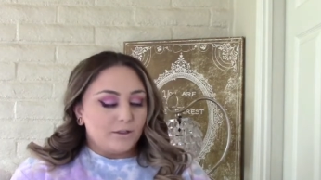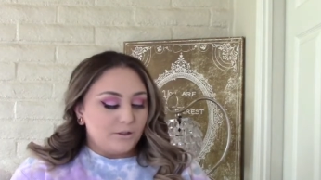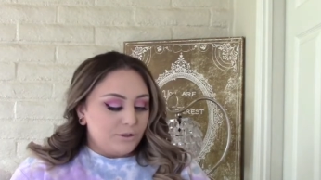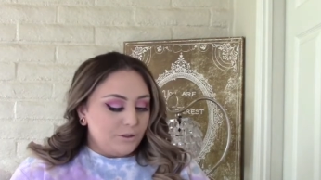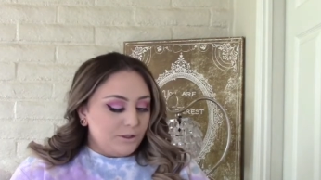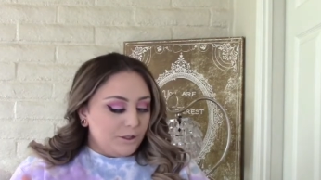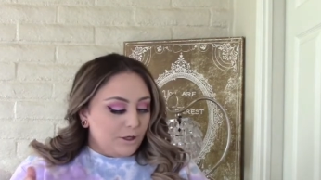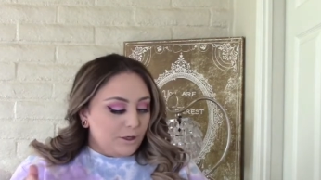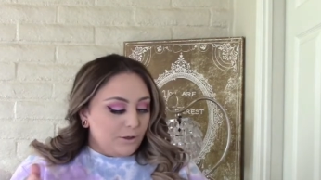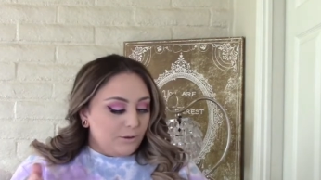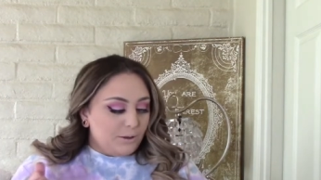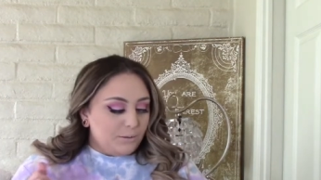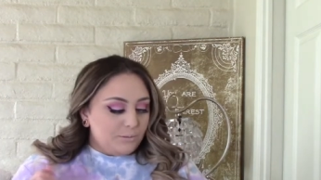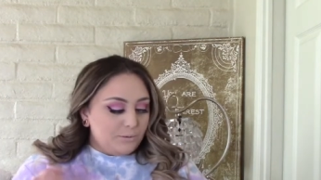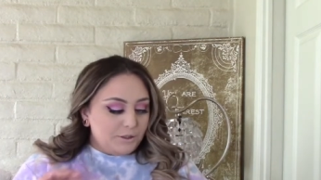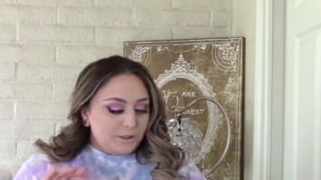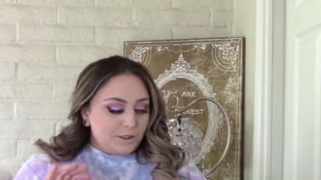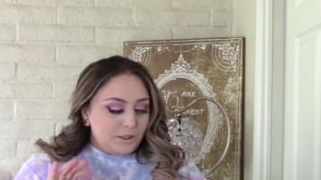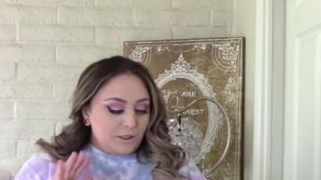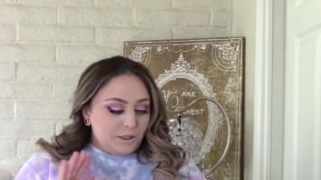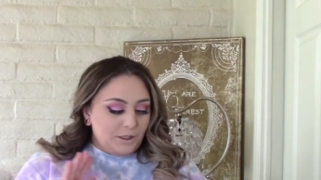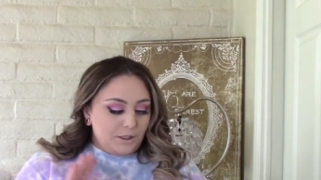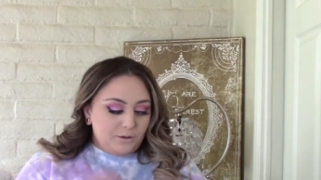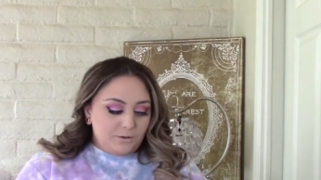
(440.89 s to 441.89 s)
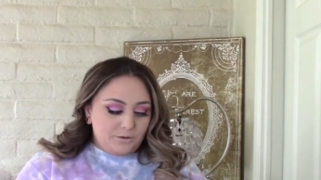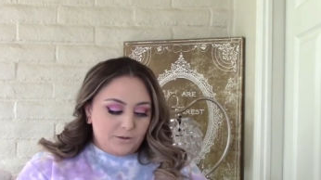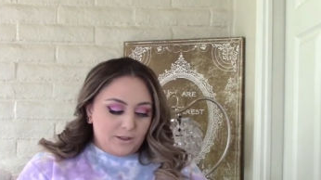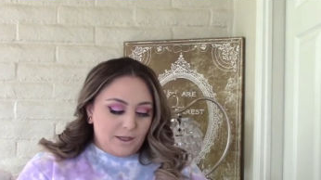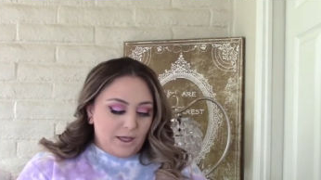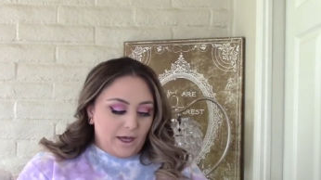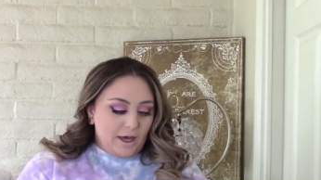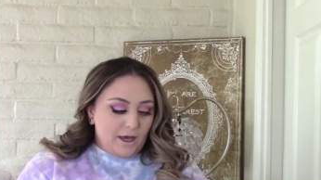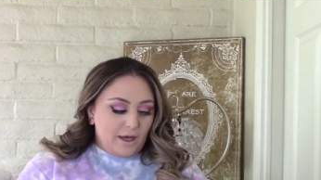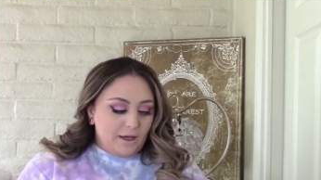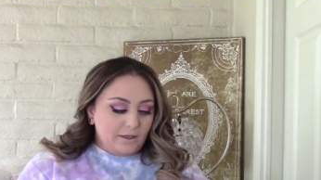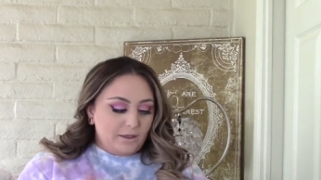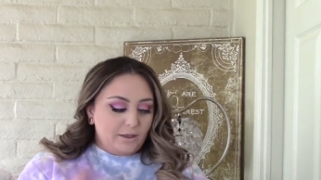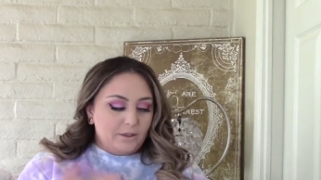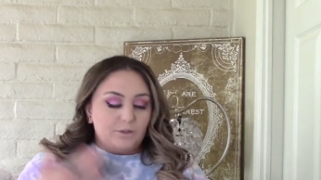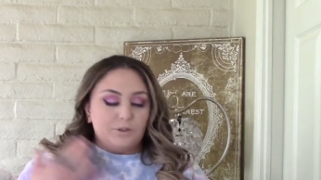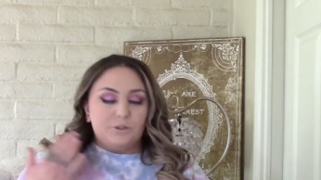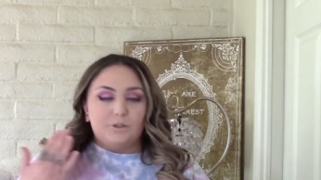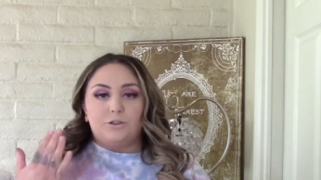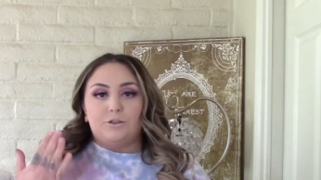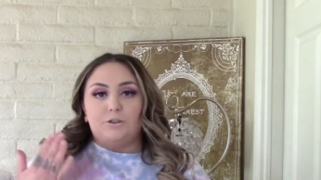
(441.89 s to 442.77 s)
So I'm just gonna use that and just